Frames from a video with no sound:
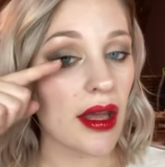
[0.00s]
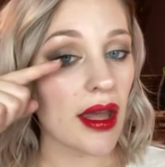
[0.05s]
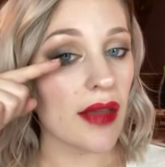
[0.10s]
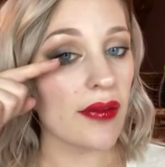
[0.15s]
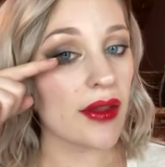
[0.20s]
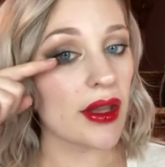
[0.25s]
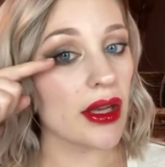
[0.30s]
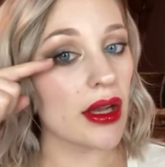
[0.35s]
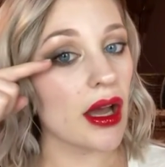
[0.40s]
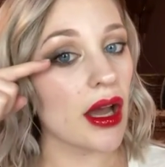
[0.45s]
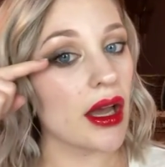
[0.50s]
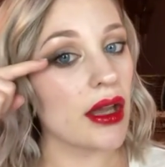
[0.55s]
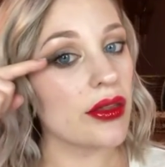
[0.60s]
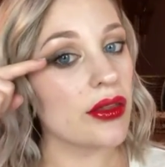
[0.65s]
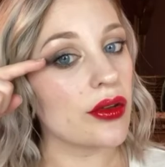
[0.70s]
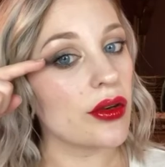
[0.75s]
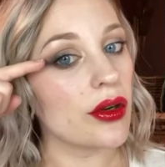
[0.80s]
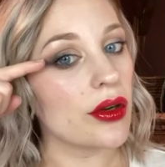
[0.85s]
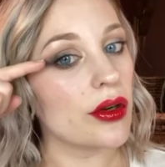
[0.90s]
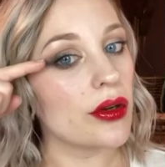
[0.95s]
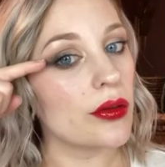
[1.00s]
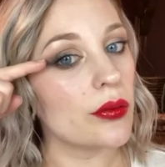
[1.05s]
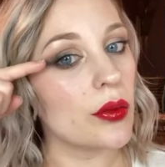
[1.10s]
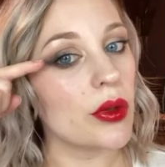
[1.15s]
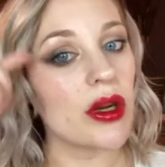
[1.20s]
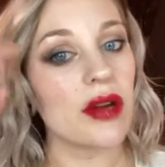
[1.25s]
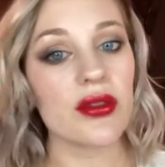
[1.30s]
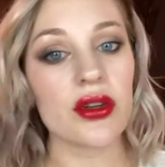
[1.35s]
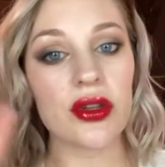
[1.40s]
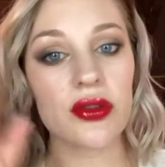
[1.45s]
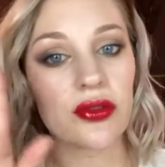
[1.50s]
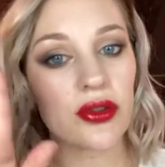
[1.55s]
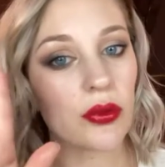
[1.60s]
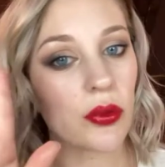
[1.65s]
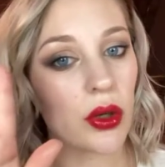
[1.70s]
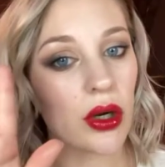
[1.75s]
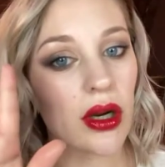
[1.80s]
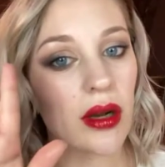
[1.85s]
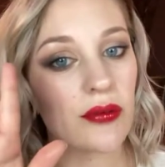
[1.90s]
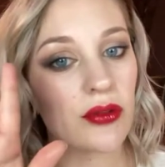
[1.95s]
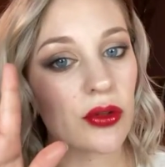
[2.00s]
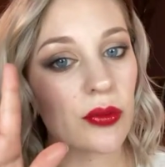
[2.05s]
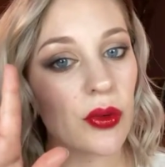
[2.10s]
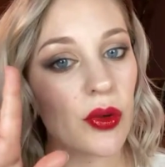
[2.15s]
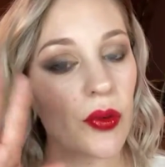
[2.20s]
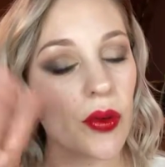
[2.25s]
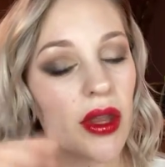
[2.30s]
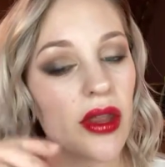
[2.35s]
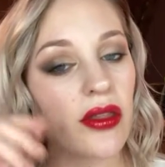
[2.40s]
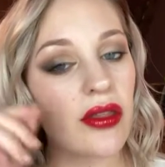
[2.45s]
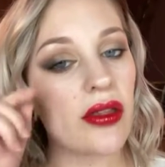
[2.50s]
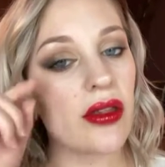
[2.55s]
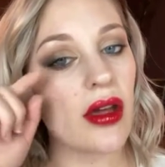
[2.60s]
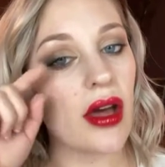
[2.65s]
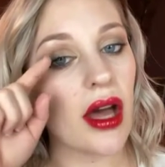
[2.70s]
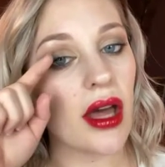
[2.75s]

and then either whatever you feel more comfortable with,